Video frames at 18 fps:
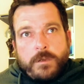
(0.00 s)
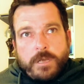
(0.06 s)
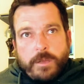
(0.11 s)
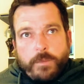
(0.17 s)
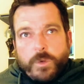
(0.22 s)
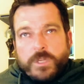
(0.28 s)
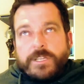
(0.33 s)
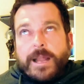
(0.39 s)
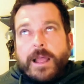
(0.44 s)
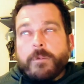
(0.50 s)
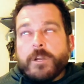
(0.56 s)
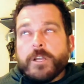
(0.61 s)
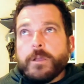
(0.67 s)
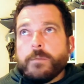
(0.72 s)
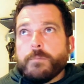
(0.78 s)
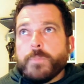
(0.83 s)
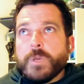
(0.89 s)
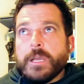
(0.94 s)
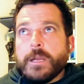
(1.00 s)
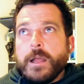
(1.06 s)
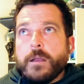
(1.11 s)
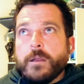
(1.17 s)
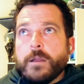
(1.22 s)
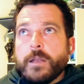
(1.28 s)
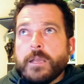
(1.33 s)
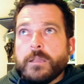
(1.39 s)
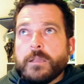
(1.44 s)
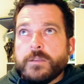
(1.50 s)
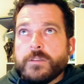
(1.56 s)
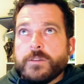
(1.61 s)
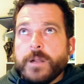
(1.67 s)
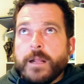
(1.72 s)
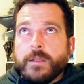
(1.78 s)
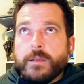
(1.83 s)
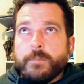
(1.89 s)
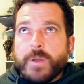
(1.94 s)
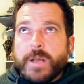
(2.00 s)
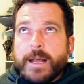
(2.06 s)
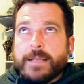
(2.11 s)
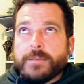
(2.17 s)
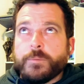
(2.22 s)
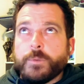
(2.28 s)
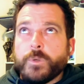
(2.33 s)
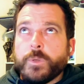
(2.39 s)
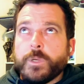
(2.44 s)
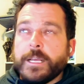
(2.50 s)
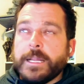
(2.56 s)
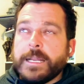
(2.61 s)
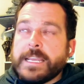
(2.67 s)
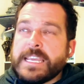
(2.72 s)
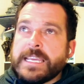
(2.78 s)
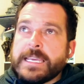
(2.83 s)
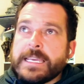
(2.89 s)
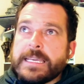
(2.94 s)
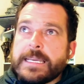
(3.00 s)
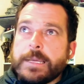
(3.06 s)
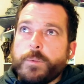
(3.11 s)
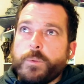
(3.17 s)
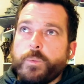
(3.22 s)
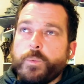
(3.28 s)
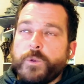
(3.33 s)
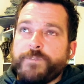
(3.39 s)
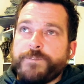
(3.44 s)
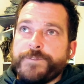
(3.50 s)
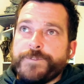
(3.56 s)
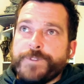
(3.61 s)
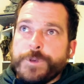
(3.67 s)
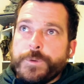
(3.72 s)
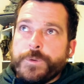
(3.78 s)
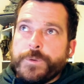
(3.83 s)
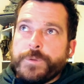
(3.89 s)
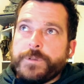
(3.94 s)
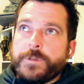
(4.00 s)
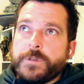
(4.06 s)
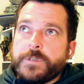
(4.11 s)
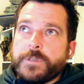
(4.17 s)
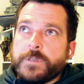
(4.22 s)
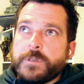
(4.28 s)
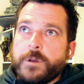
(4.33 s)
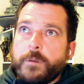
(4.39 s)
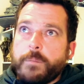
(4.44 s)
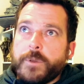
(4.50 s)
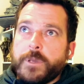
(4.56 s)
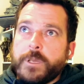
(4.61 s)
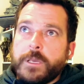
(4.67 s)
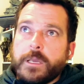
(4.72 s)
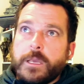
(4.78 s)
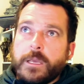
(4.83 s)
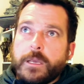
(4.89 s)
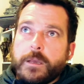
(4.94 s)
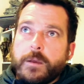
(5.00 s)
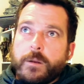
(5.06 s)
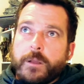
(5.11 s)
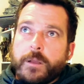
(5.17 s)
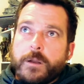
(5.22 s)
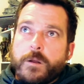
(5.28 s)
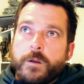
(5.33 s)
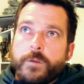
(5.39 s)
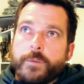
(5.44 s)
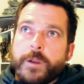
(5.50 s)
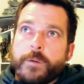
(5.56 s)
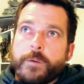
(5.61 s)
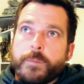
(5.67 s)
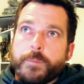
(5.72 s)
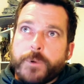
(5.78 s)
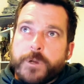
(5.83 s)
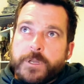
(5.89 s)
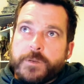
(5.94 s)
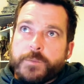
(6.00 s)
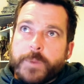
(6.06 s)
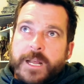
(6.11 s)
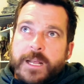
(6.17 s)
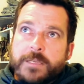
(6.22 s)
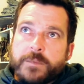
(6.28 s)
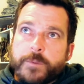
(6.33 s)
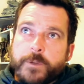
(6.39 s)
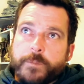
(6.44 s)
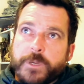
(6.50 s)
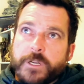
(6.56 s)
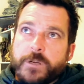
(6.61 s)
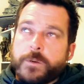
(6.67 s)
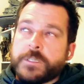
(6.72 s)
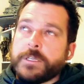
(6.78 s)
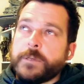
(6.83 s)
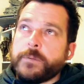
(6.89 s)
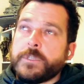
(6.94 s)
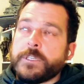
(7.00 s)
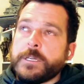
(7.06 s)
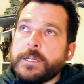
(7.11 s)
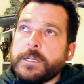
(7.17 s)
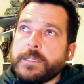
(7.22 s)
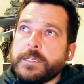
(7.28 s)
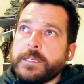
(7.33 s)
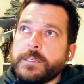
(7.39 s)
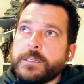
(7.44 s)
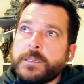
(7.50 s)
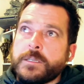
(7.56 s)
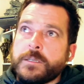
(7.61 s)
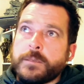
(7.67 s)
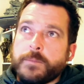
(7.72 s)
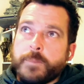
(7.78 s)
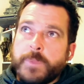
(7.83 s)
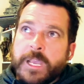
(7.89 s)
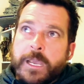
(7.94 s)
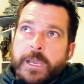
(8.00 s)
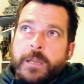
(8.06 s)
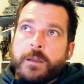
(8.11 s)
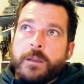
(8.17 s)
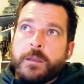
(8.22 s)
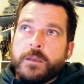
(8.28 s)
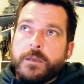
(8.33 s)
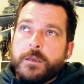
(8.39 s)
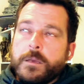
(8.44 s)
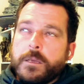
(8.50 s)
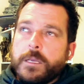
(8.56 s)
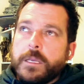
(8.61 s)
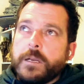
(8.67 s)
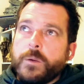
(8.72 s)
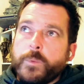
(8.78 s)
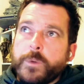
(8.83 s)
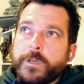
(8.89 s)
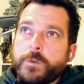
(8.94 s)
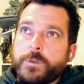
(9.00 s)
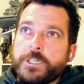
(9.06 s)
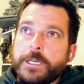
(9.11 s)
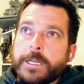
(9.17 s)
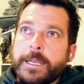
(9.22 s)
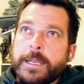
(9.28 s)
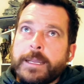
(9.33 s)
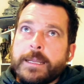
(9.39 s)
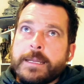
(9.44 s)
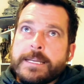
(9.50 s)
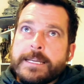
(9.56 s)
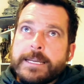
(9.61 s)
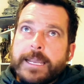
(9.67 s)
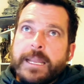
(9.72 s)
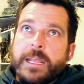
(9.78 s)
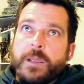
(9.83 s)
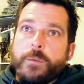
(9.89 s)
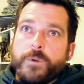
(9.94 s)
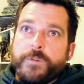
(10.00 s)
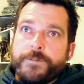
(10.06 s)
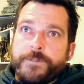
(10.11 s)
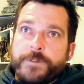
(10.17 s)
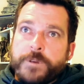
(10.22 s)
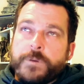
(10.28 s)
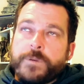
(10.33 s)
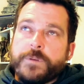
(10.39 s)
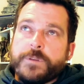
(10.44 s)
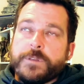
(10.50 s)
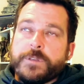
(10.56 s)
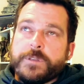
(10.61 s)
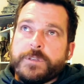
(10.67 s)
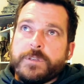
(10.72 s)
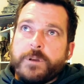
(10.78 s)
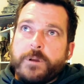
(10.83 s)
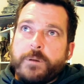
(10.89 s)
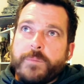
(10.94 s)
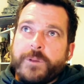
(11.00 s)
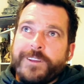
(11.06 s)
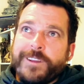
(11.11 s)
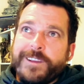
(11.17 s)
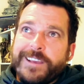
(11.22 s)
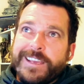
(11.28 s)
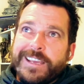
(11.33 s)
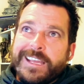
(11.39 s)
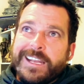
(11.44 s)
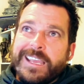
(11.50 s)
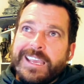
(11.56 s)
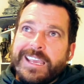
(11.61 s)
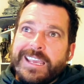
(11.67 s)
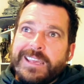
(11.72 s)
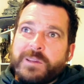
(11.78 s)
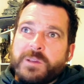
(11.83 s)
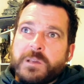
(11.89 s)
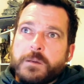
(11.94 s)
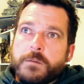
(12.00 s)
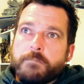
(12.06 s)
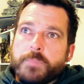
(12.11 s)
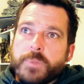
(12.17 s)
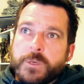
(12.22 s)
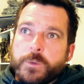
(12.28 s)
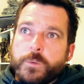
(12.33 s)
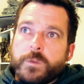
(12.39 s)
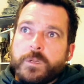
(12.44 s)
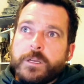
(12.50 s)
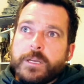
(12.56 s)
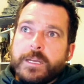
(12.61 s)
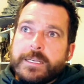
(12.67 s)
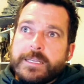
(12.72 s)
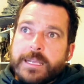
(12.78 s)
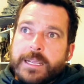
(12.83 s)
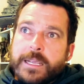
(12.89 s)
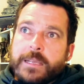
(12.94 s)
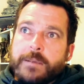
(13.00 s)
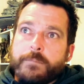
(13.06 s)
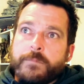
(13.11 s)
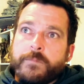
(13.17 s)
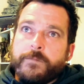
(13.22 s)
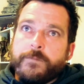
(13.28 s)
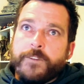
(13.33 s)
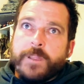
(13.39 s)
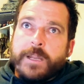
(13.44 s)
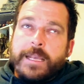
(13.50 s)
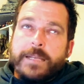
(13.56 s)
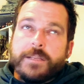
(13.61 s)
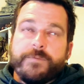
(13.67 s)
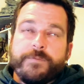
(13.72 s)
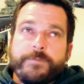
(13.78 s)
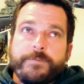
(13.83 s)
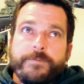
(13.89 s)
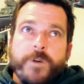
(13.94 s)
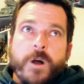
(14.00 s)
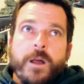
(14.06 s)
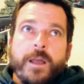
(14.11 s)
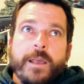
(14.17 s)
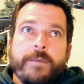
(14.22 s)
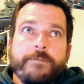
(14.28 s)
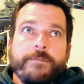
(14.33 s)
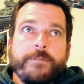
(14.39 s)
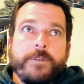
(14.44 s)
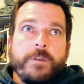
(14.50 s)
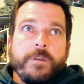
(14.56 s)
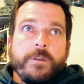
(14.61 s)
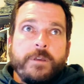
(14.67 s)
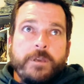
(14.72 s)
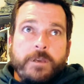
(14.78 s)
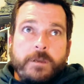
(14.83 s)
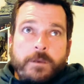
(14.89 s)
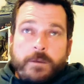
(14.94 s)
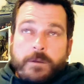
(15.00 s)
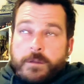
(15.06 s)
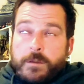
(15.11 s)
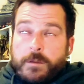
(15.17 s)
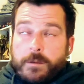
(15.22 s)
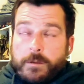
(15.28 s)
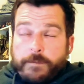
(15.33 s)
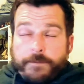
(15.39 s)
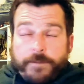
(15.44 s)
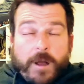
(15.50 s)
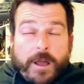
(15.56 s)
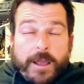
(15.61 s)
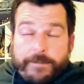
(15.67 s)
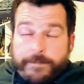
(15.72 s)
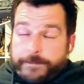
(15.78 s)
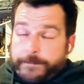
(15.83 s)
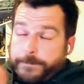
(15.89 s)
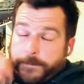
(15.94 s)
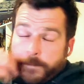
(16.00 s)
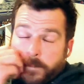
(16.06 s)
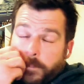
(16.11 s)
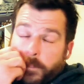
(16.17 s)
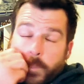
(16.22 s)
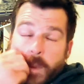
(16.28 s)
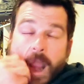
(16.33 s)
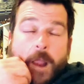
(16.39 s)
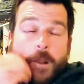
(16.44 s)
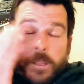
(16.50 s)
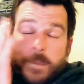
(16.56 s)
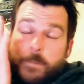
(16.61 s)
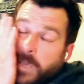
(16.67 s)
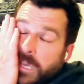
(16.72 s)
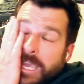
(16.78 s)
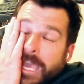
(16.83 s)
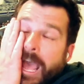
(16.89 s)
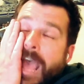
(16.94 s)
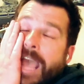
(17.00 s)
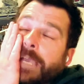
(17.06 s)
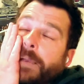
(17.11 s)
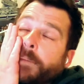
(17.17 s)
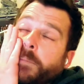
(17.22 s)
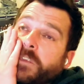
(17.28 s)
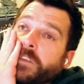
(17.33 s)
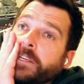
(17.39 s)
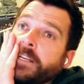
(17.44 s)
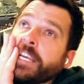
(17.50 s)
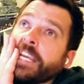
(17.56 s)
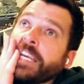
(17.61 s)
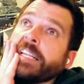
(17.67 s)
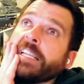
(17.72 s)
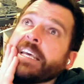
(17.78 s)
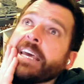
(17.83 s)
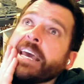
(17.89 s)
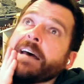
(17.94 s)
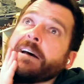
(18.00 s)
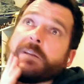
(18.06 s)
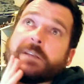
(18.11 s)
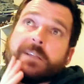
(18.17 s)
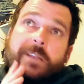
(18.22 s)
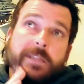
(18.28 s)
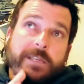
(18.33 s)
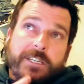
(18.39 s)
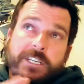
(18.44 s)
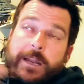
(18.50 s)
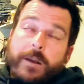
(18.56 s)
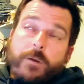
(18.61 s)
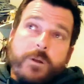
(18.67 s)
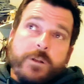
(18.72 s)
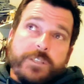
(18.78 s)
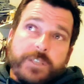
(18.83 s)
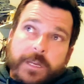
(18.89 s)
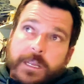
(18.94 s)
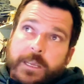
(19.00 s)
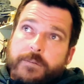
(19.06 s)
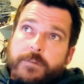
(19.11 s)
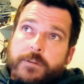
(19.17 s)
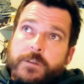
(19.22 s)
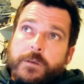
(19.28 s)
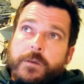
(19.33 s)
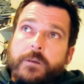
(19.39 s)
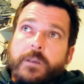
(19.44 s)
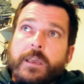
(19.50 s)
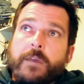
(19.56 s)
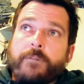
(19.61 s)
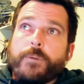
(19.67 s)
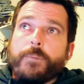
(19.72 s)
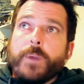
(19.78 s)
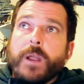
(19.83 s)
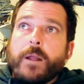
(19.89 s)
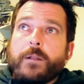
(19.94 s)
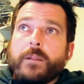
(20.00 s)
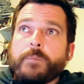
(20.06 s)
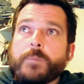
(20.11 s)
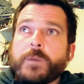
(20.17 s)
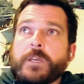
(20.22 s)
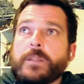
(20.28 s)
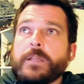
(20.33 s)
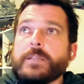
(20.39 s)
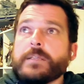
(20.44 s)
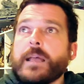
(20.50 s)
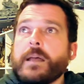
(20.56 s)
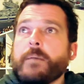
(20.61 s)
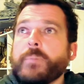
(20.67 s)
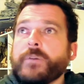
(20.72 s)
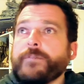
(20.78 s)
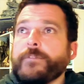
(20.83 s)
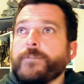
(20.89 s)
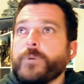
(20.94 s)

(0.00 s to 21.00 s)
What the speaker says: wasn't able to compete underneath Australian passport, and he refused to stop. He got an honorary British passport because he was an Indigenous man in a wheelchair, and he refused to stop. And he built a team for the next five Paralympic Games, and he allowed the generosity to every Paralympian that's come